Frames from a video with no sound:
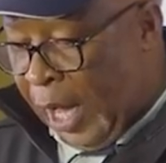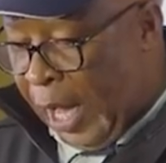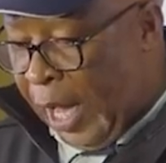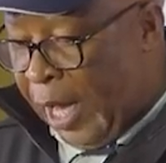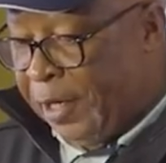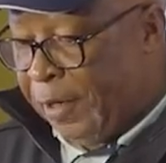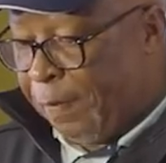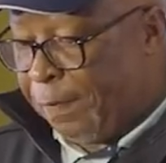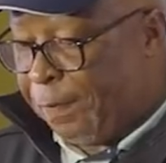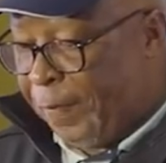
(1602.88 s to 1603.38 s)

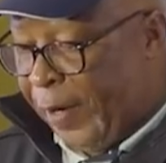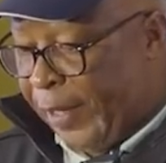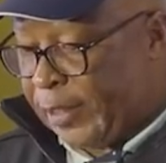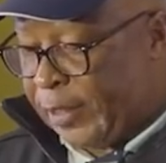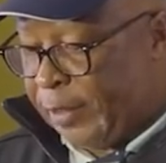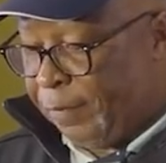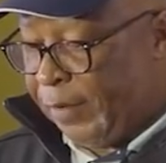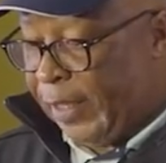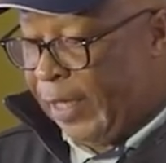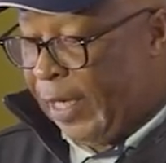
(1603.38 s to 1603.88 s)
and
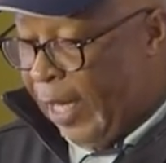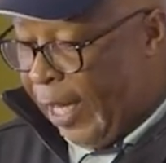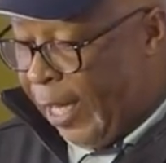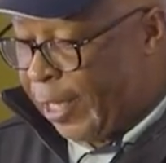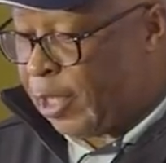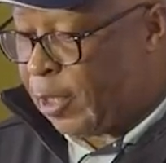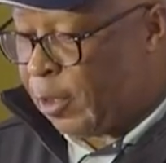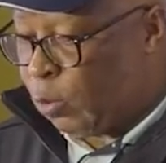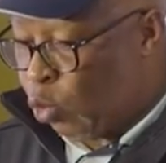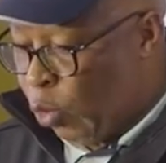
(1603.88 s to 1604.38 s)
effectively
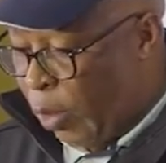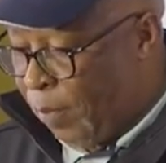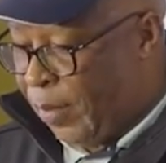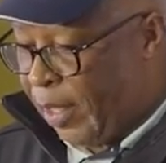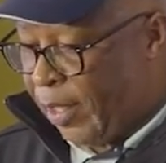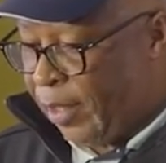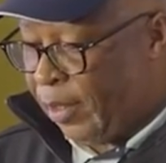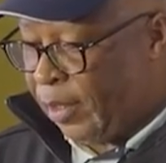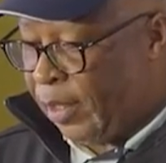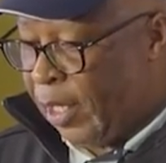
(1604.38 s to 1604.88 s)
less
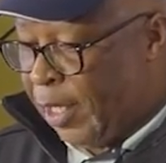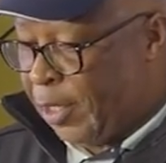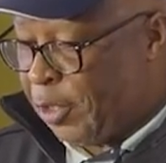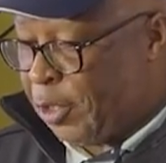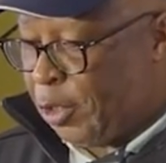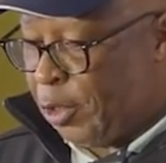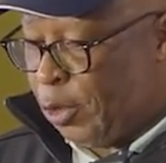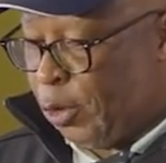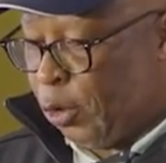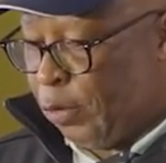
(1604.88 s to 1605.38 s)
women
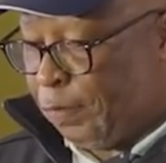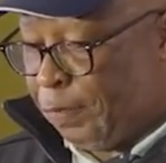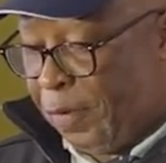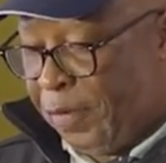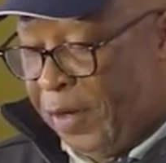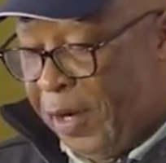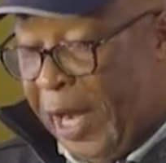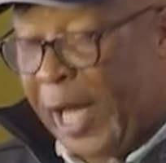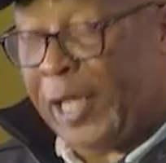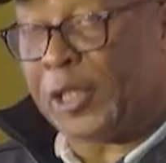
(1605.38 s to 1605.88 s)
stood for
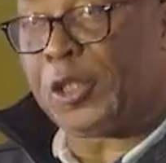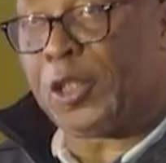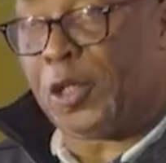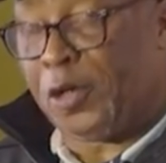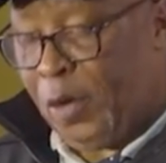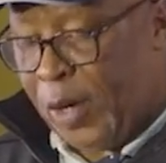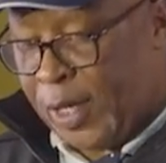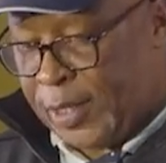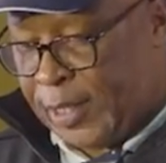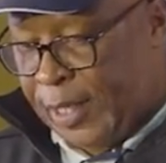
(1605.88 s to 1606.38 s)
the
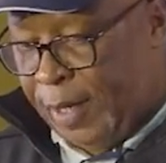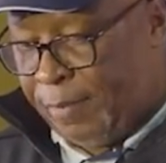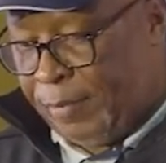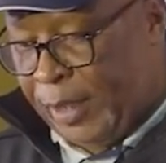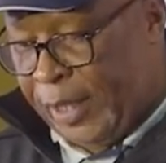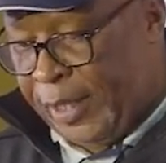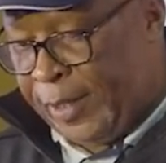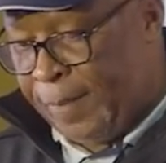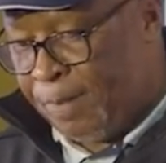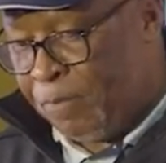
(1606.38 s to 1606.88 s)
National
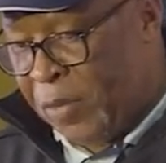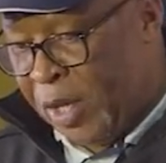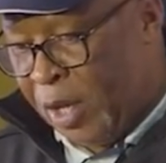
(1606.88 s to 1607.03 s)
Assembly